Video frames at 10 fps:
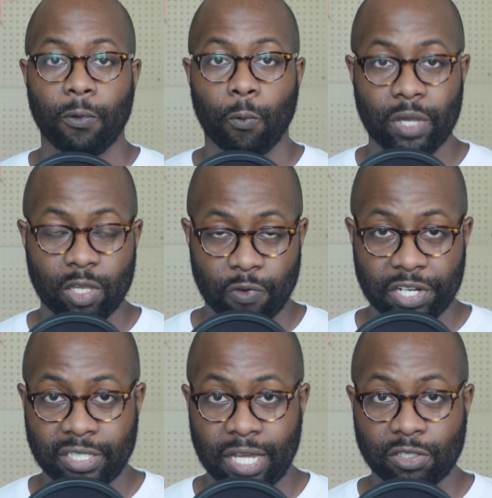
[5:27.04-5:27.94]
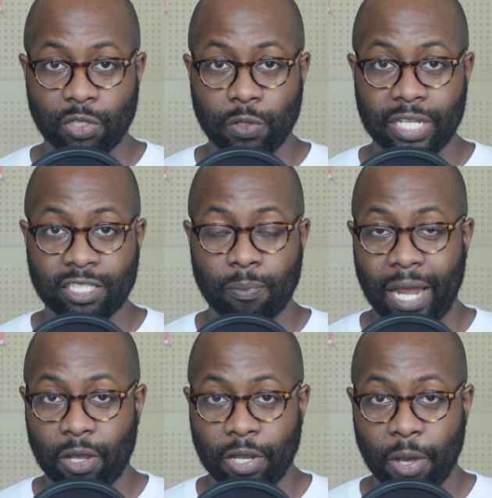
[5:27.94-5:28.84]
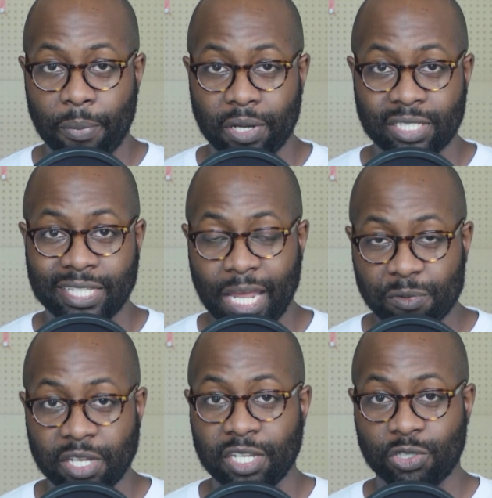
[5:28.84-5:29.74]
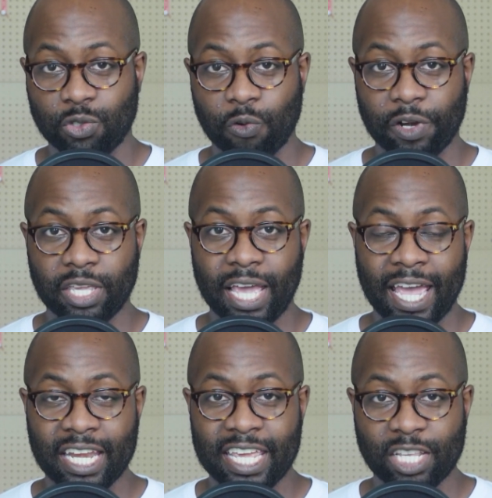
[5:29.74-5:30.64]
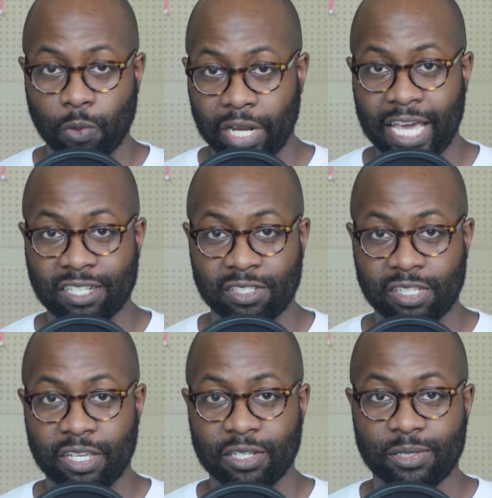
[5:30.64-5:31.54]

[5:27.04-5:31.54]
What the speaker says: We reached out to the tobacco companies named in this story, and here's what they had to say.